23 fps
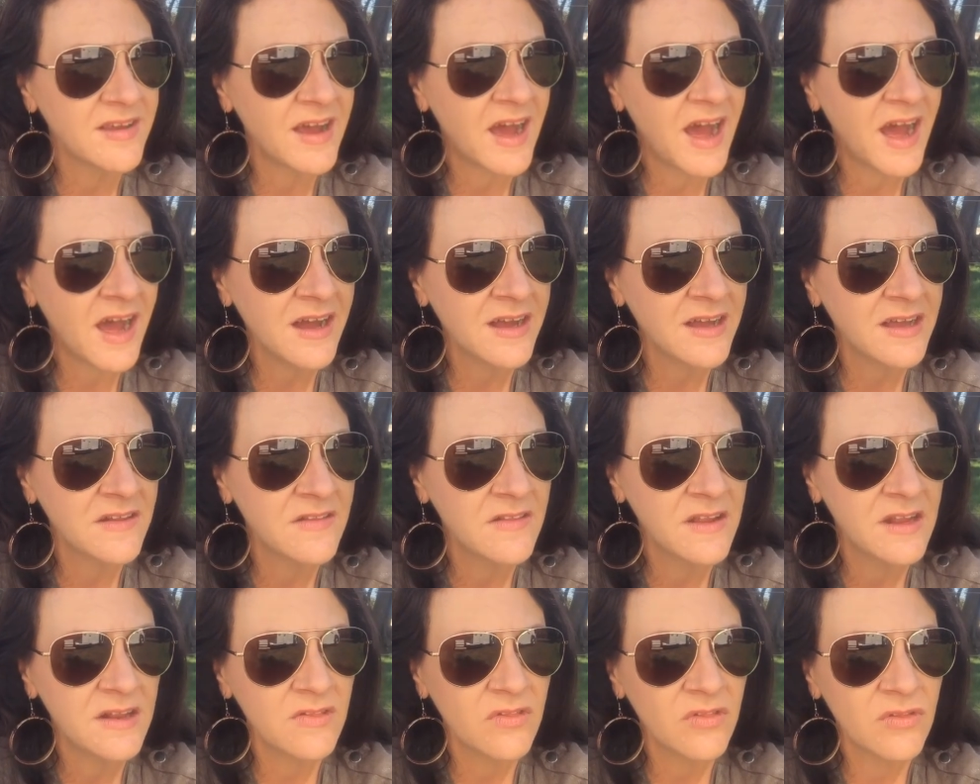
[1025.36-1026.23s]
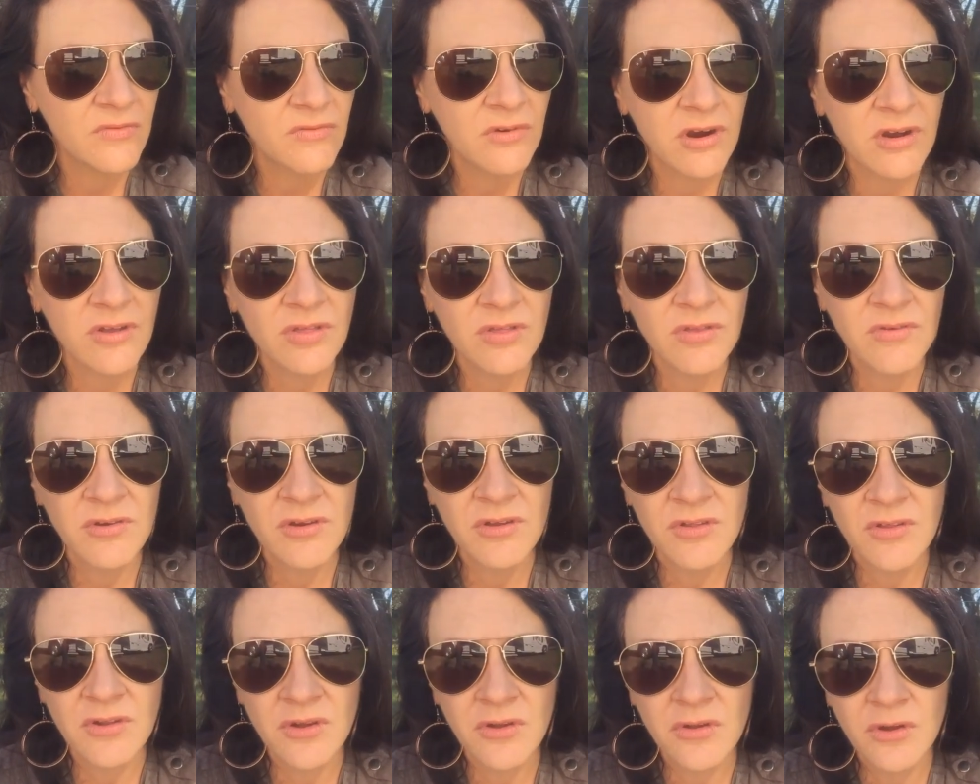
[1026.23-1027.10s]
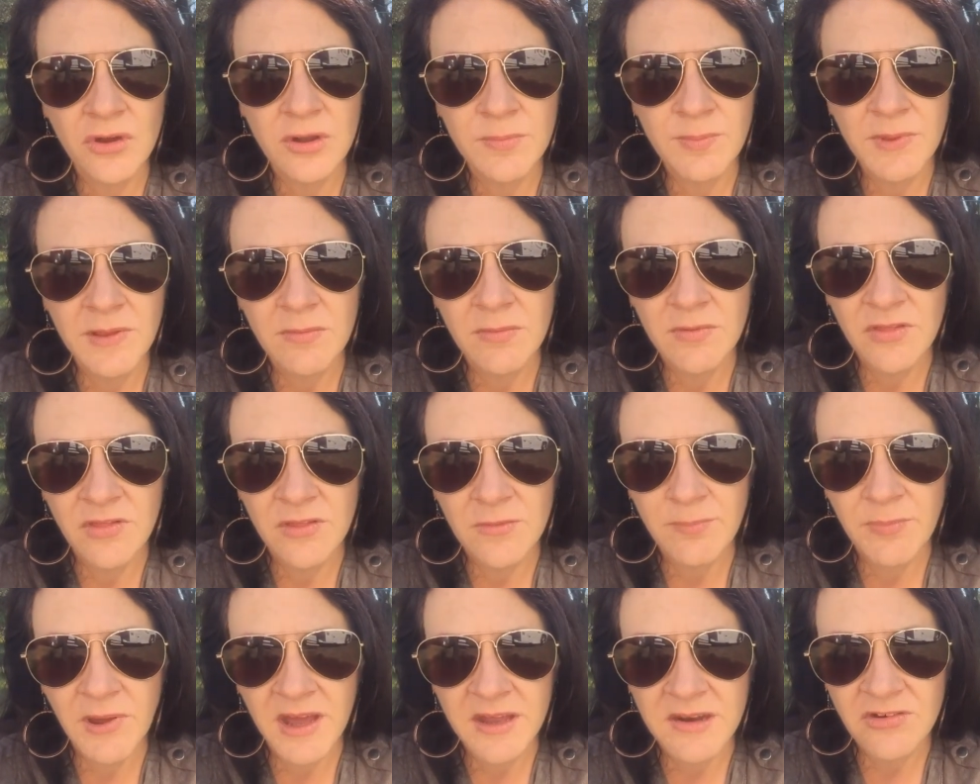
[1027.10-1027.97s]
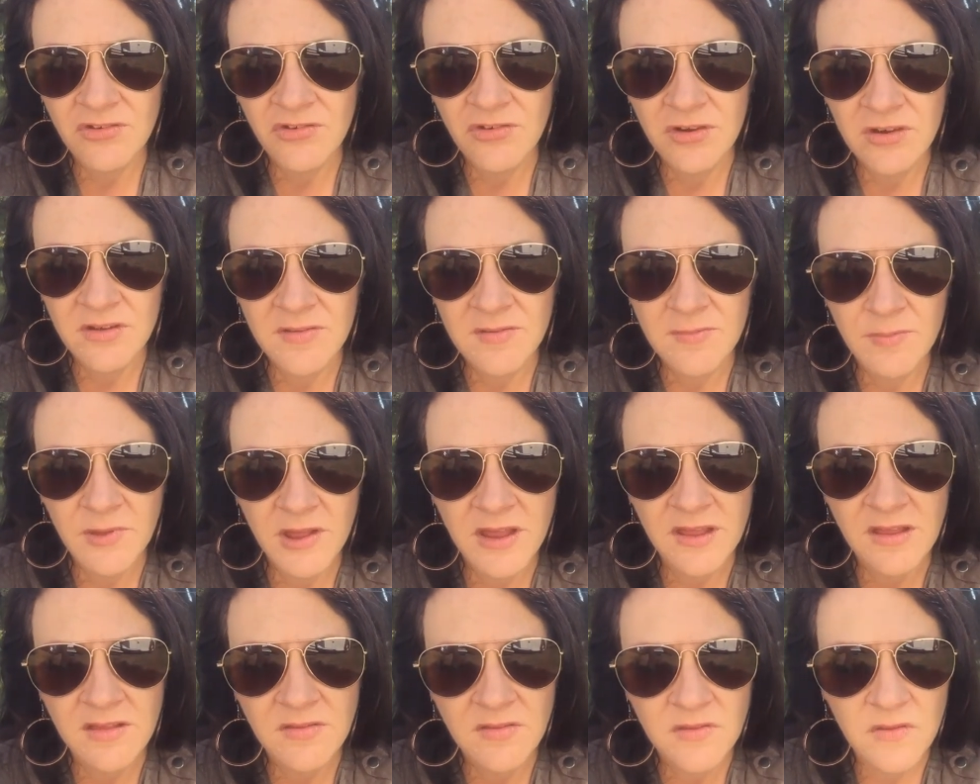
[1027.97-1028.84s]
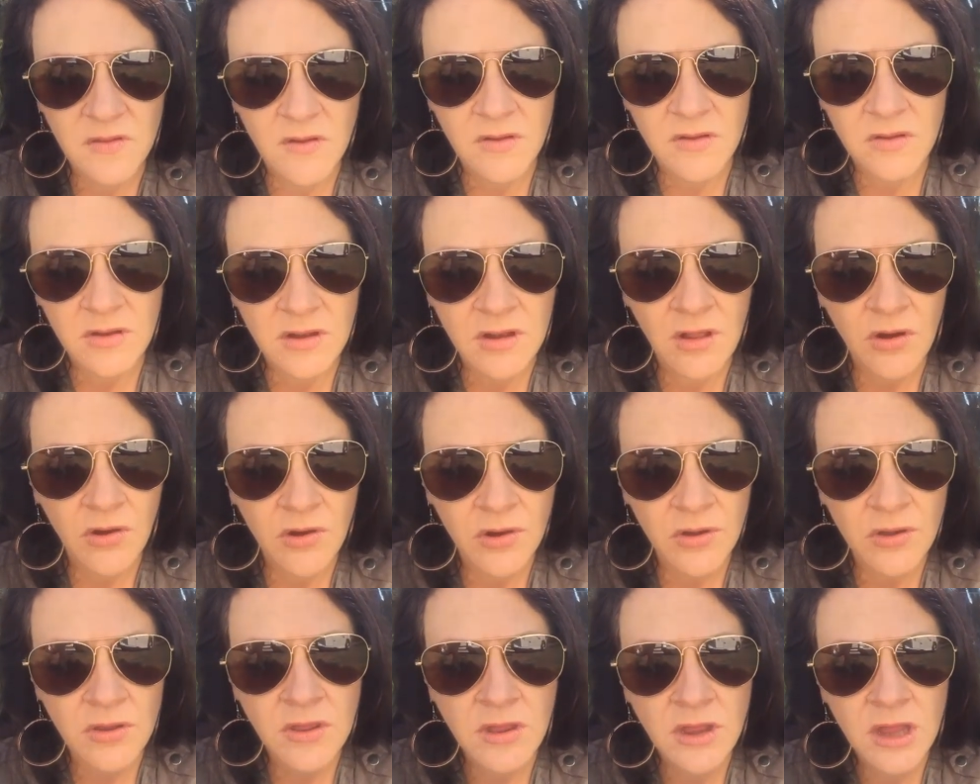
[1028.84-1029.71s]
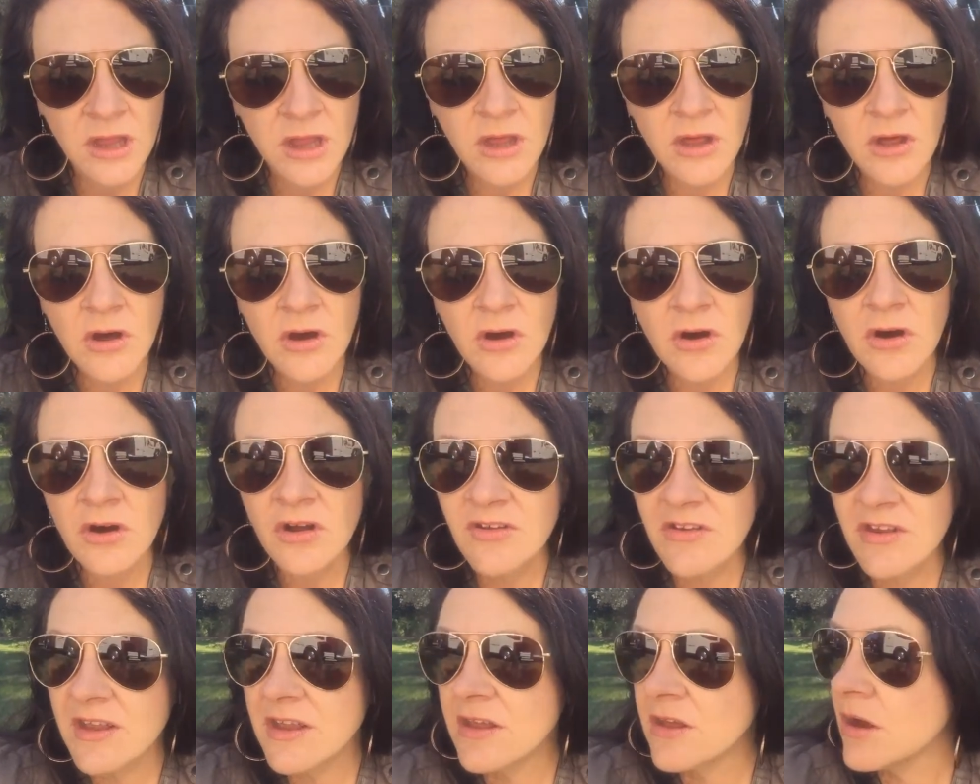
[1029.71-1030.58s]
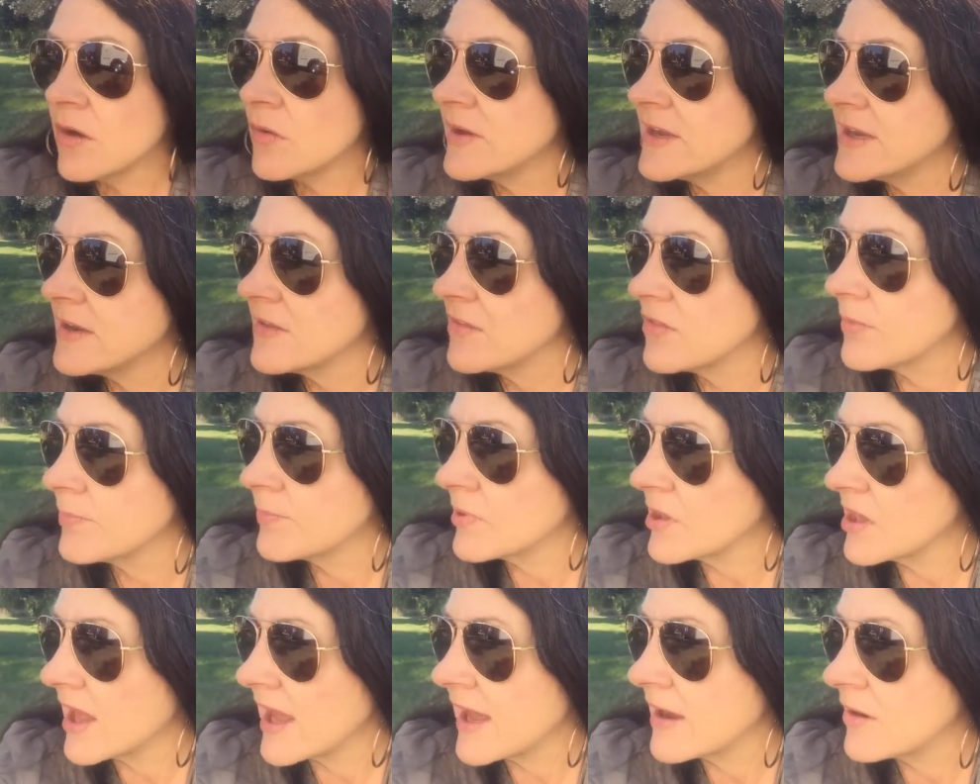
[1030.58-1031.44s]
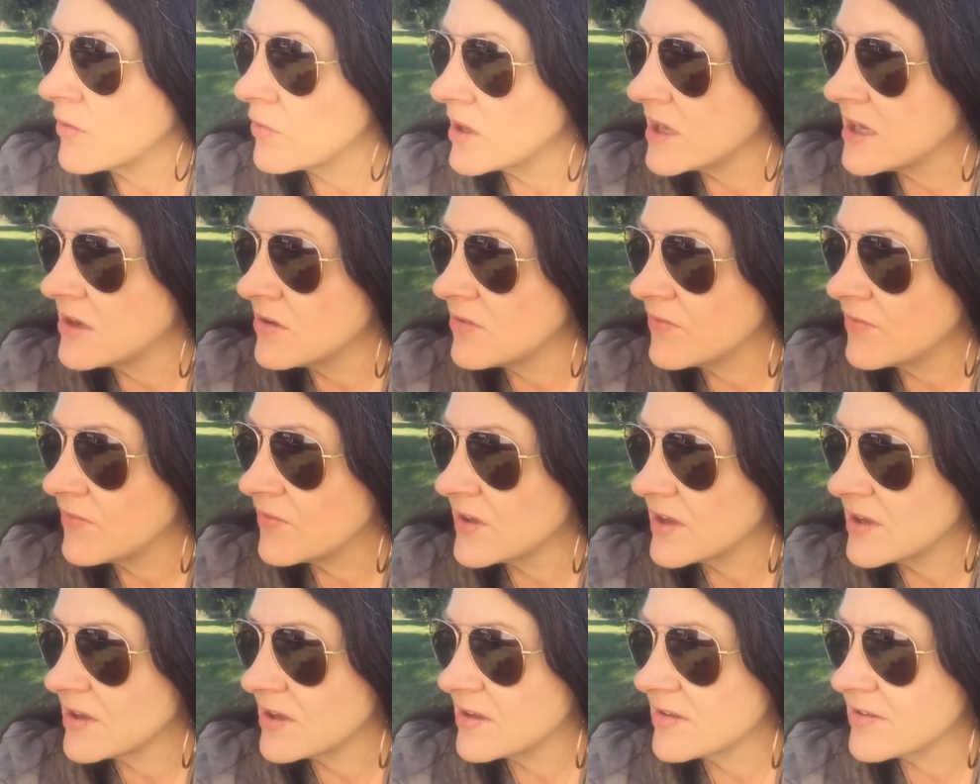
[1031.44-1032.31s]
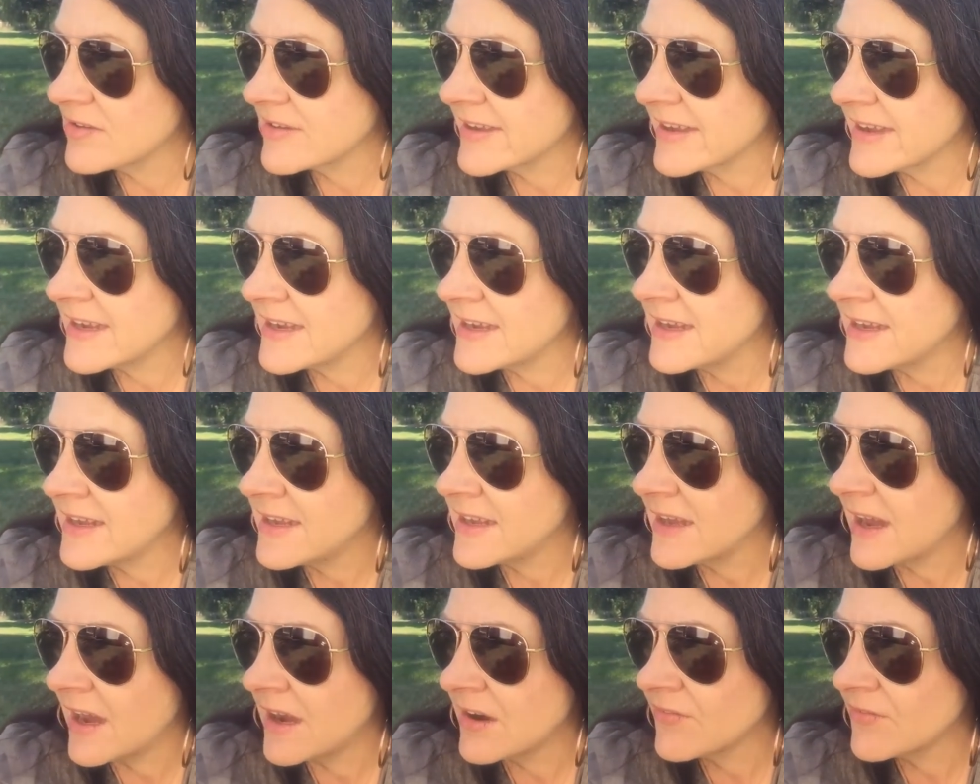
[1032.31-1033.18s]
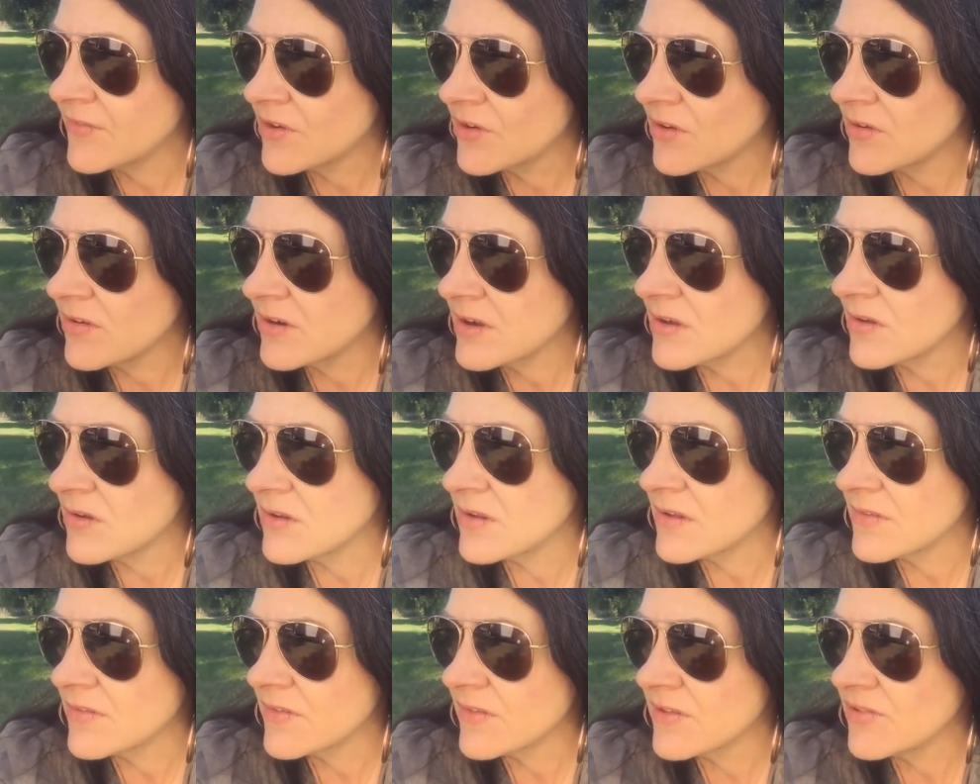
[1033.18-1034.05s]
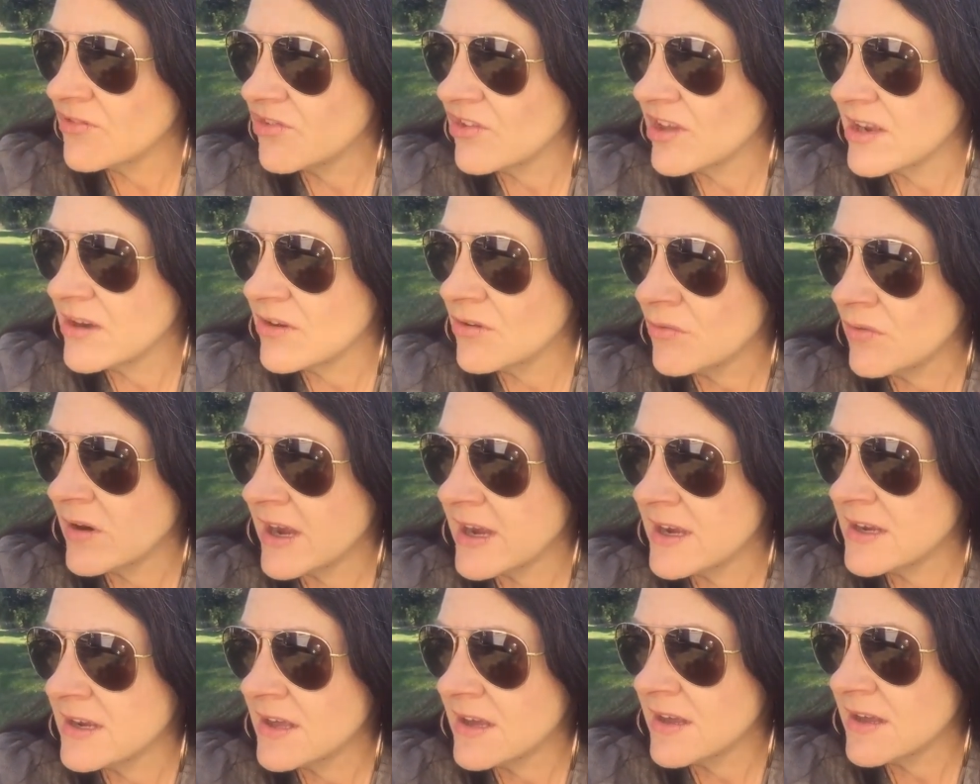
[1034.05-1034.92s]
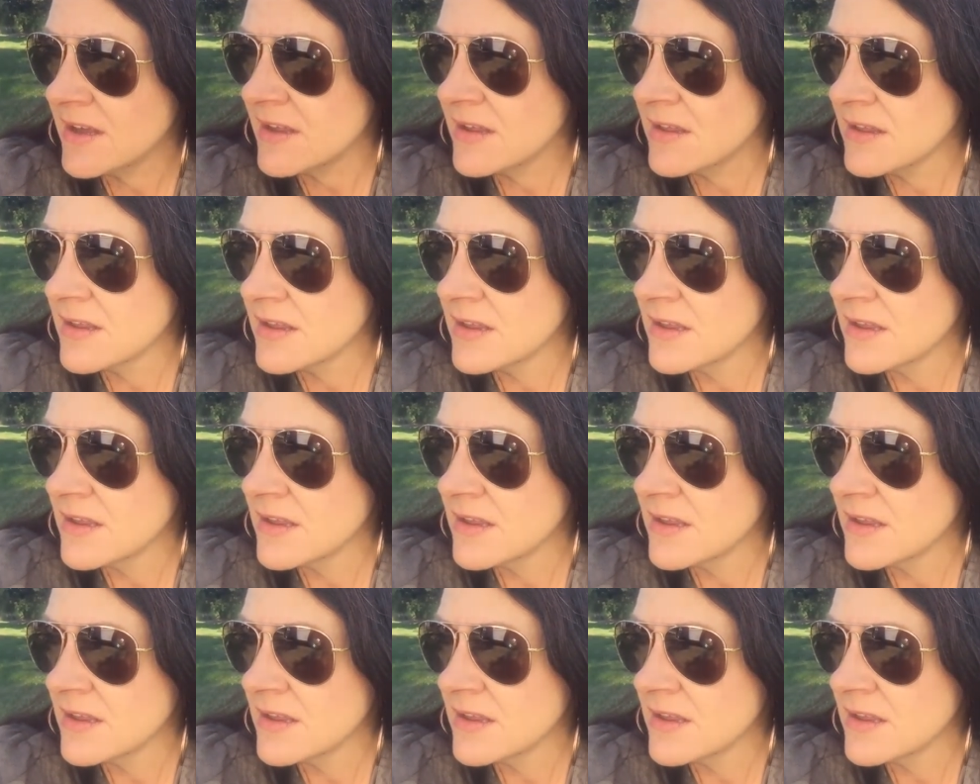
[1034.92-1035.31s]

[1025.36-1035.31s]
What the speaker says: dark, and then thrown through the loopy with the batteries being so low. I did go into the plough-in for tea after I got the generator